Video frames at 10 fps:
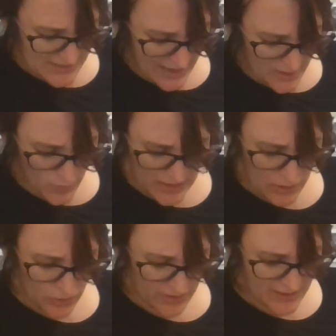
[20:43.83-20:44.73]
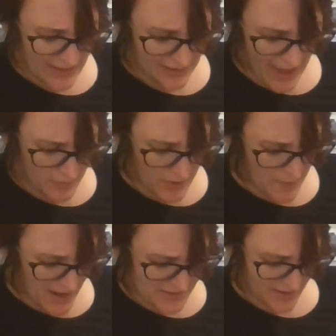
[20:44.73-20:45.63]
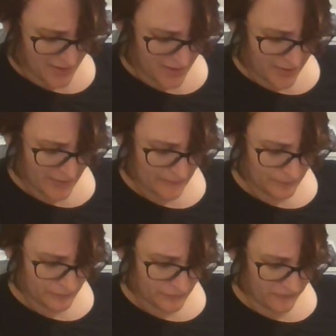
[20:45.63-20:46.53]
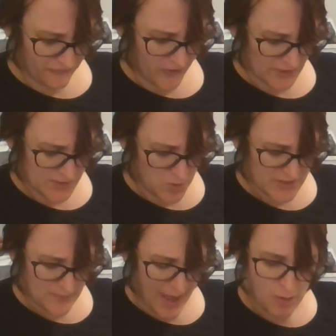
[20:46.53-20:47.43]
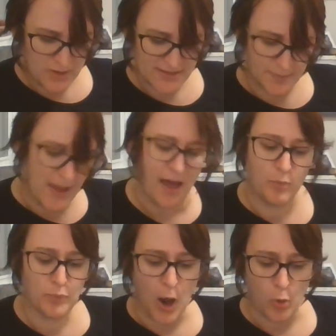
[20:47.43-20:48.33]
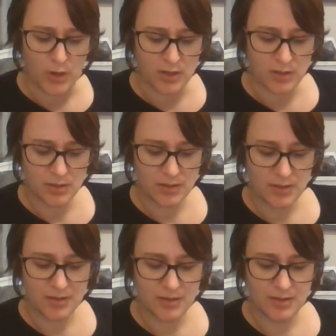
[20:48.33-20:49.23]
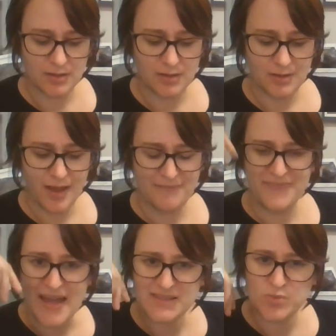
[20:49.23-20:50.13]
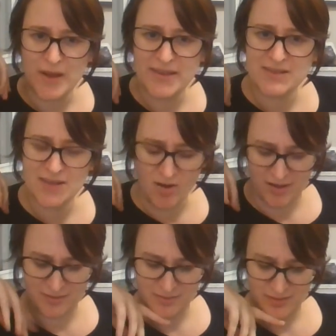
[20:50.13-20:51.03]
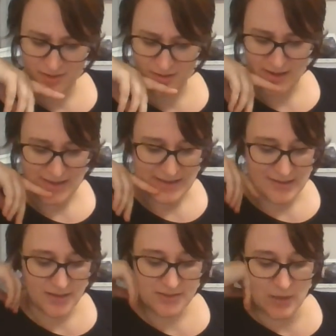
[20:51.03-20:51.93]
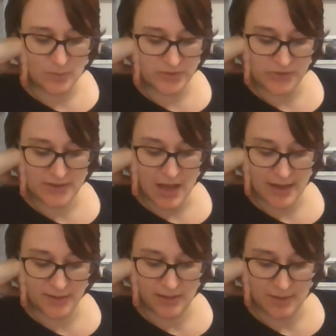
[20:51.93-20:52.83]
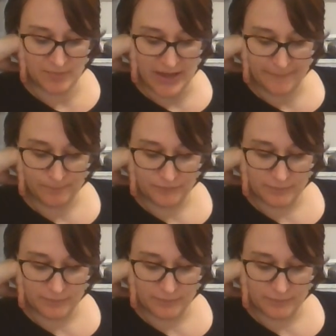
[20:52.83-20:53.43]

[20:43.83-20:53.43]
saying when he couldn't kill Harry Potter, Voldemort's power somehow broke. And that's why he's gone. Dumbledore nodded glumly.